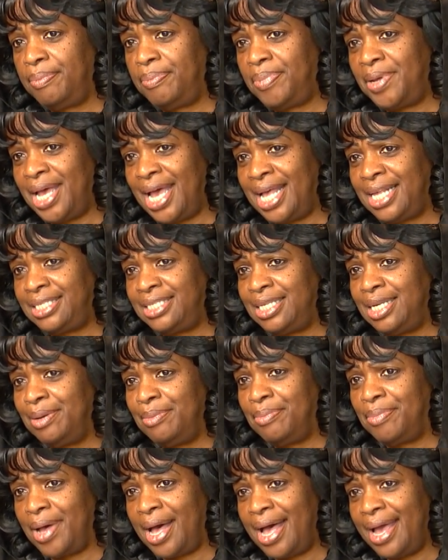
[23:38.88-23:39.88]

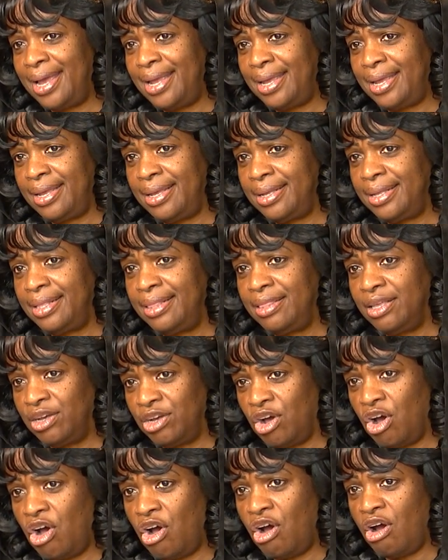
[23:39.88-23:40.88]
passing by the
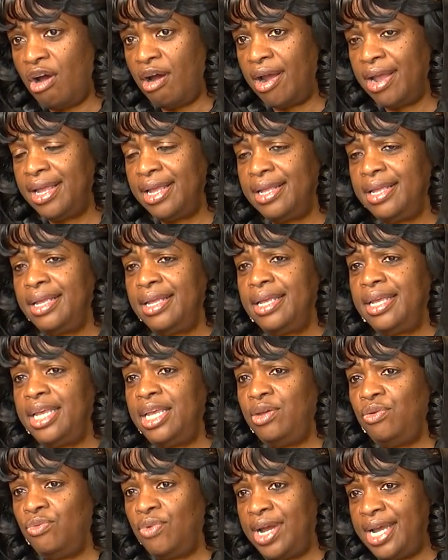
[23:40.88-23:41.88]
car,
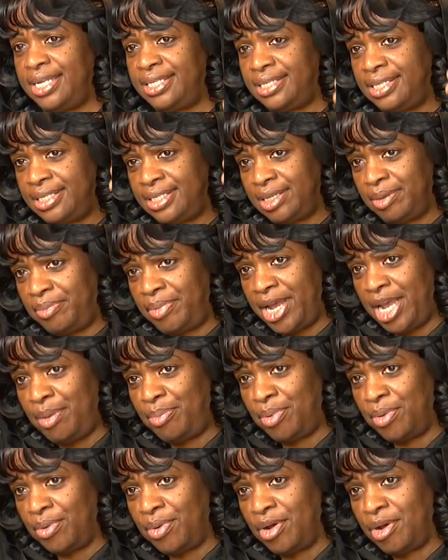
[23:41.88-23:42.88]
he raises the
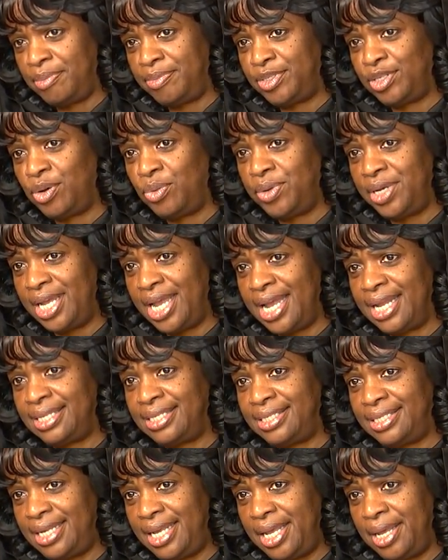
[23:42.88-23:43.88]
paper up so we can't
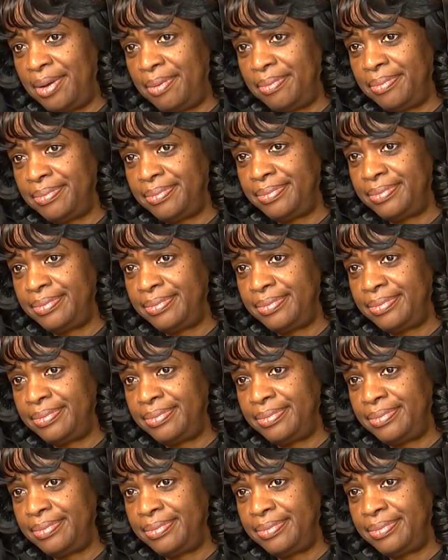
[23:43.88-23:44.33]
see him.